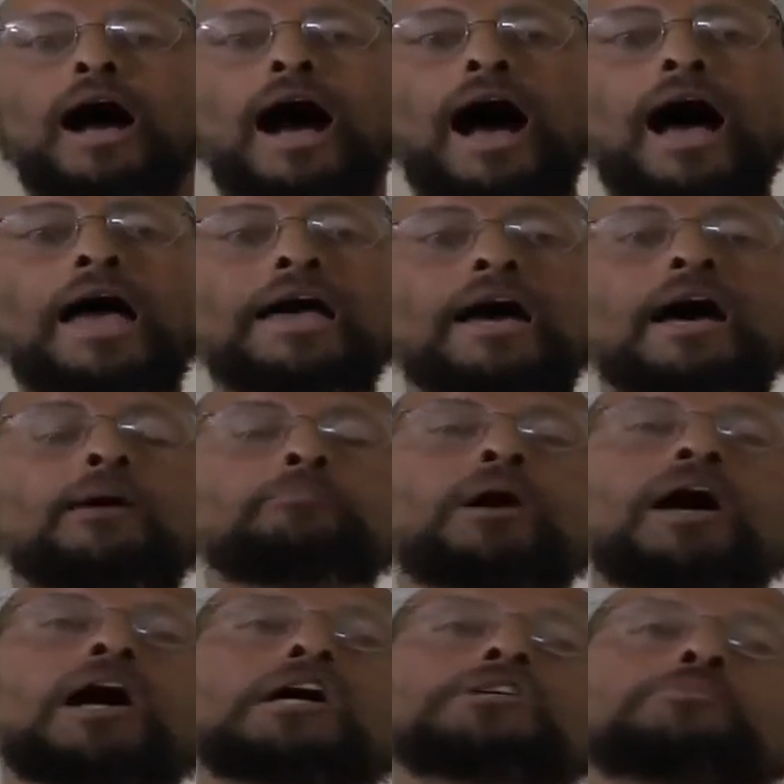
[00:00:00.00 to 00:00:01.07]
I am
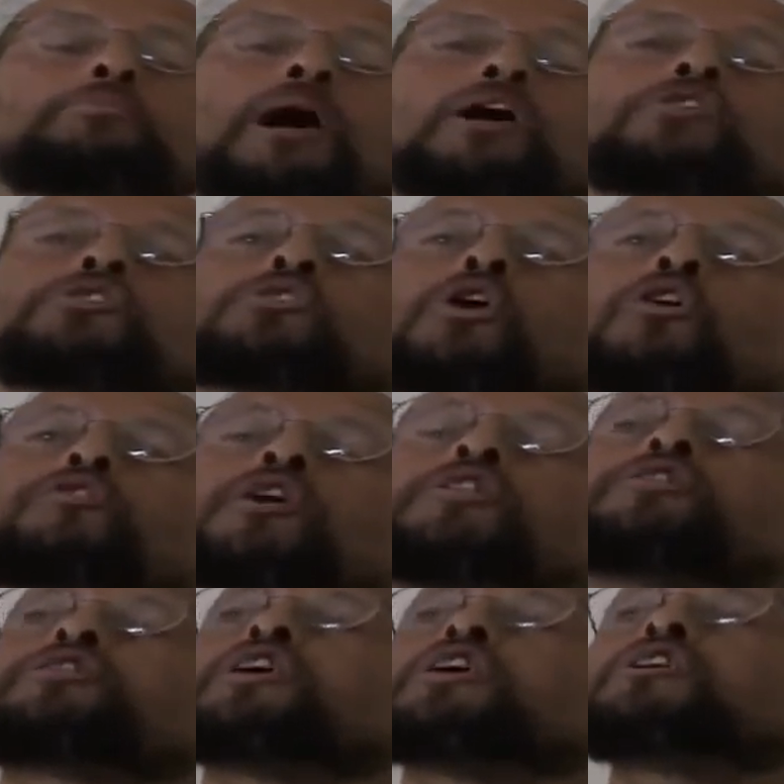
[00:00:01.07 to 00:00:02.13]
as my
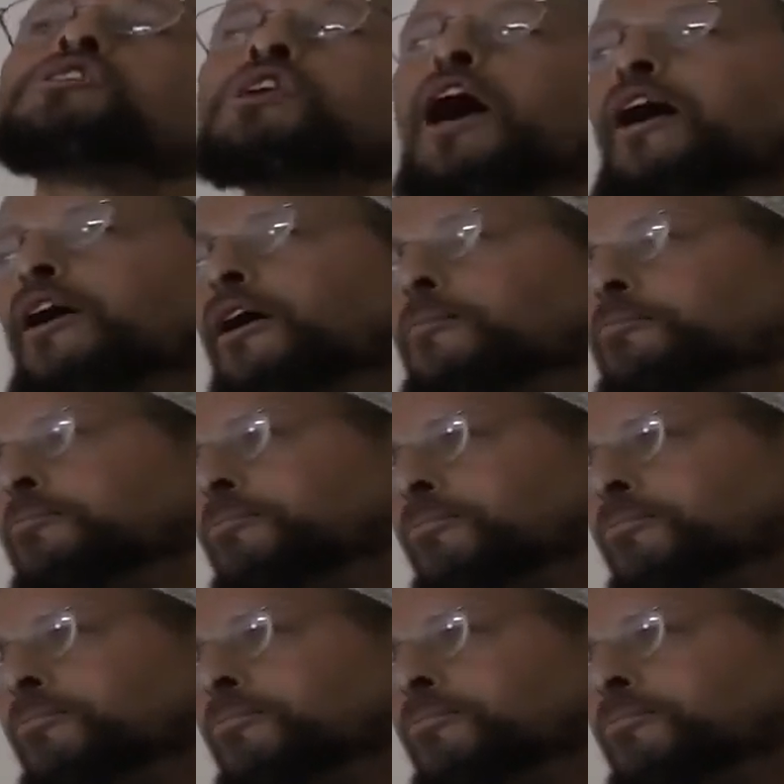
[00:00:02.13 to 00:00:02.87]
servant thinks I am.